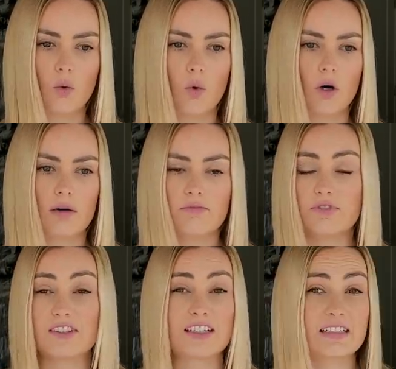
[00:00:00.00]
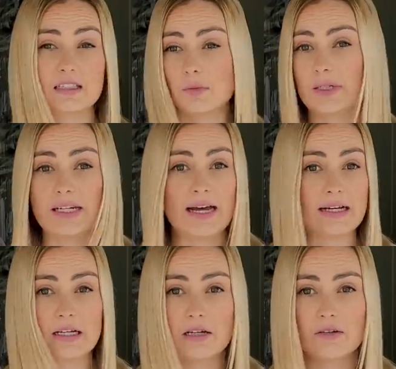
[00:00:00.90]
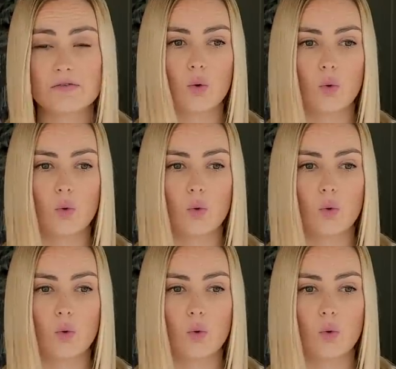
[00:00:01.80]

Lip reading: or I'm feeling a little bit negative,